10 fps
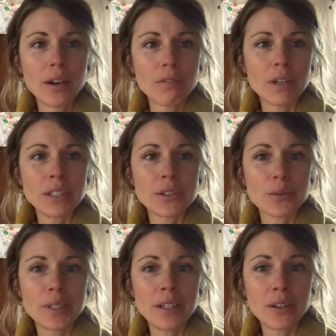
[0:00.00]
fun to
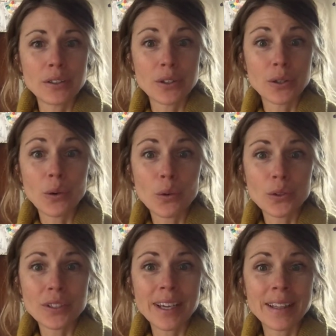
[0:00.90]
read all your
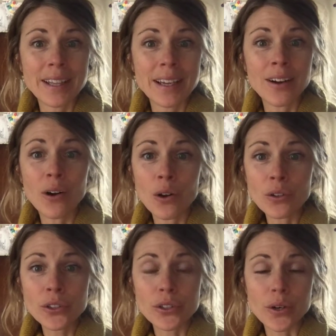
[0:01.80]
goals, and then
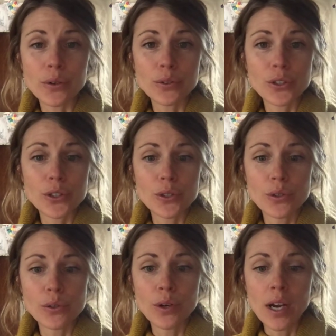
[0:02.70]
also
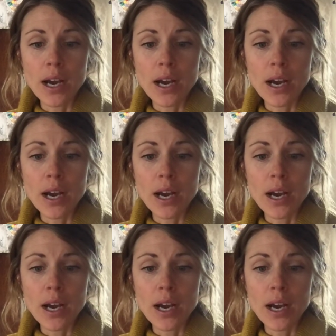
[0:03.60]
to